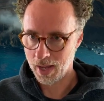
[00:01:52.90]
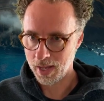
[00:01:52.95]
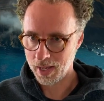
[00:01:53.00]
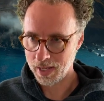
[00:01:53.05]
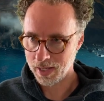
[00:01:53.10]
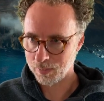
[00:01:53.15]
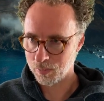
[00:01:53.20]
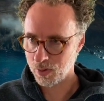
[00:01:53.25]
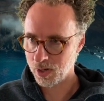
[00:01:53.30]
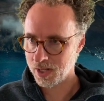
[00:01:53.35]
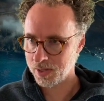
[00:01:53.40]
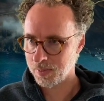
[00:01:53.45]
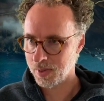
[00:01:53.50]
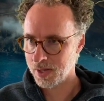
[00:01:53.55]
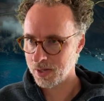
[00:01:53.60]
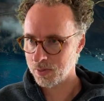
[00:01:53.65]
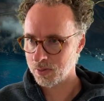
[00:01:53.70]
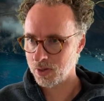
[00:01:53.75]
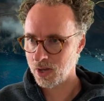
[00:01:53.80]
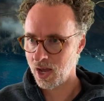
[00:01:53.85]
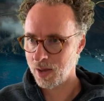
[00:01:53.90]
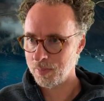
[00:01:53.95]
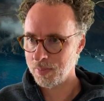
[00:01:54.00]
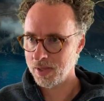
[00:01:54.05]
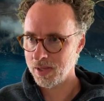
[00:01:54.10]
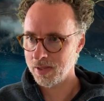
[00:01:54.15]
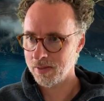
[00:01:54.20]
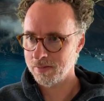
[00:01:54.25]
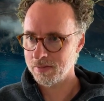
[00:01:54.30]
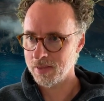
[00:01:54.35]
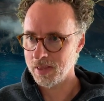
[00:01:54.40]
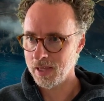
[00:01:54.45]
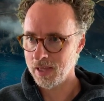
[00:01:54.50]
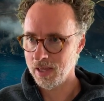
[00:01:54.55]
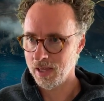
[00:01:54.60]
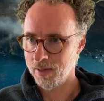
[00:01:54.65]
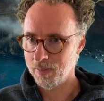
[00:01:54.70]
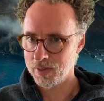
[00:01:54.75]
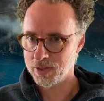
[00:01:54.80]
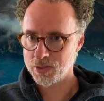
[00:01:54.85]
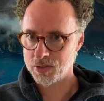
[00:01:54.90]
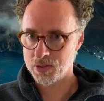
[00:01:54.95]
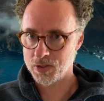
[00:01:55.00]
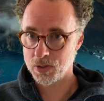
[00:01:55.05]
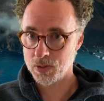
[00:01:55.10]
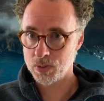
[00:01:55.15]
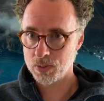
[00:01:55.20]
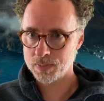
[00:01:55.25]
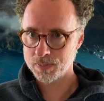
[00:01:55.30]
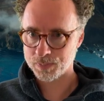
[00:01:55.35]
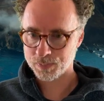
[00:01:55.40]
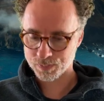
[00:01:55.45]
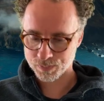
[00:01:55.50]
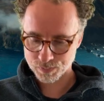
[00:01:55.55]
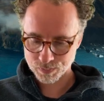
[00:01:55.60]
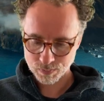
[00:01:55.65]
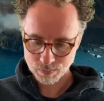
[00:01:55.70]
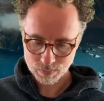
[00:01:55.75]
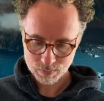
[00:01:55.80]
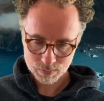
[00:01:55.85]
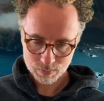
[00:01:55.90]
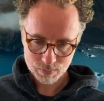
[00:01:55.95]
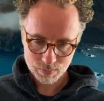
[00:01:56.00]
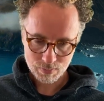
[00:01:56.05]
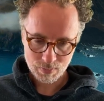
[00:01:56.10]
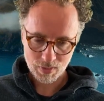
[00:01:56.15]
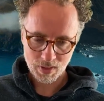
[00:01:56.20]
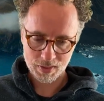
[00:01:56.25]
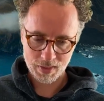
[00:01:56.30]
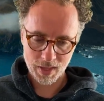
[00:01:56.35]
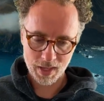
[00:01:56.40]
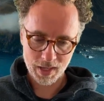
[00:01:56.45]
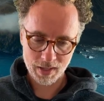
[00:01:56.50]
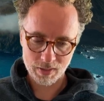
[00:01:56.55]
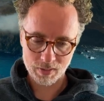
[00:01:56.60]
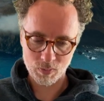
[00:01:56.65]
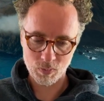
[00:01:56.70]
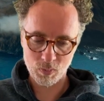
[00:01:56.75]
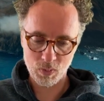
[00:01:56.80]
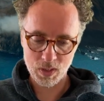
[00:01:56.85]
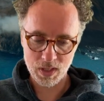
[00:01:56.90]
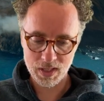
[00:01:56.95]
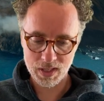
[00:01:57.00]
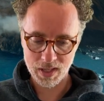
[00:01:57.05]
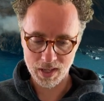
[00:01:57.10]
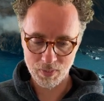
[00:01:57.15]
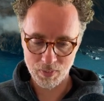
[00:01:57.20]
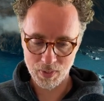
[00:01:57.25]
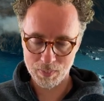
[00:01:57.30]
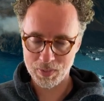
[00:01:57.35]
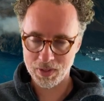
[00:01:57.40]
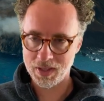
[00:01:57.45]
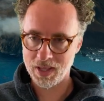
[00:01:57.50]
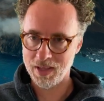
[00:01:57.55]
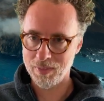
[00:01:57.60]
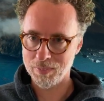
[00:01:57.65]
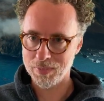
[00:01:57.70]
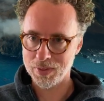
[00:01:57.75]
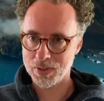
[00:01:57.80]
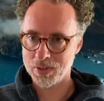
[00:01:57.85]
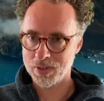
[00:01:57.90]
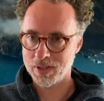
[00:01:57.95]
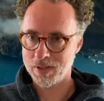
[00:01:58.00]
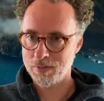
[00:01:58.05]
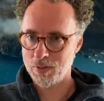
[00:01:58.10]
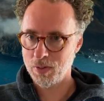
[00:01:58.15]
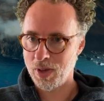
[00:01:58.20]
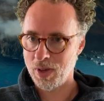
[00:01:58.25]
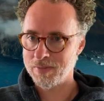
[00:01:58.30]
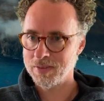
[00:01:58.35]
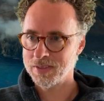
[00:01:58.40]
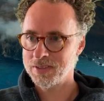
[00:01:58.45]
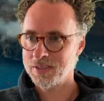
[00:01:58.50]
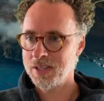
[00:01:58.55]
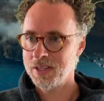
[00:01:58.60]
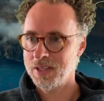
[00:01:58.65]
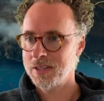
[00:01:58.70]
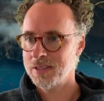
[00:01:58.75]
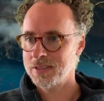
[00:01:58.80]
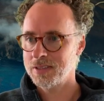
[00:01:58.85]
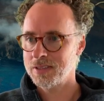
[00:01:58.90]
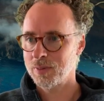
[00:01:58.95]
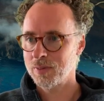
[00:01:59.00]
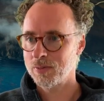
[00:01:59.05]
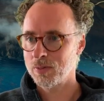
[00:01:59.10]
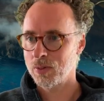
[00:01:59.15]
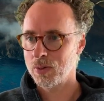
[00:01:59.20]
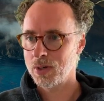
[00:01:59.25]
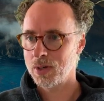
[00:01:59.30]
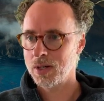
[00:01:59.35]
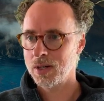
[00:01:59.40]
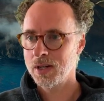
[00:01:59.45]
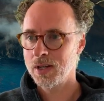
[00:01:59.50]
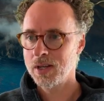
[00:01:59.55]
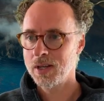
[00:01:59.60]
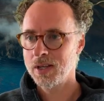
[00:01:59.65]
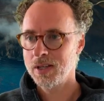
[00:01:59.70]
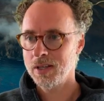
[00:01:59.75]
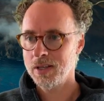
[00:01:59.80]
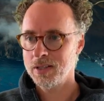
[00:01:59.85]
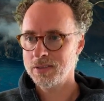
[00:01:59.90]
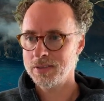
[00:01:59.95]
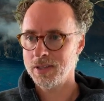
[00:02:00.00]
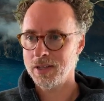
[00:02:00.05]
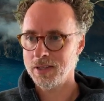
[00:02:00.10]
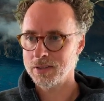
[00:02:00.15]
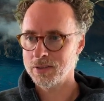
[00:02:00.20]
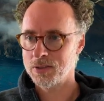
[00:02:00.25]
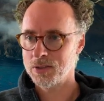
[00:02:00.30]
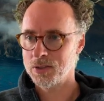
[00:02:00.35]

I am running my own copy of the image zoo that we at Replicate built. haven't seen this before, it's at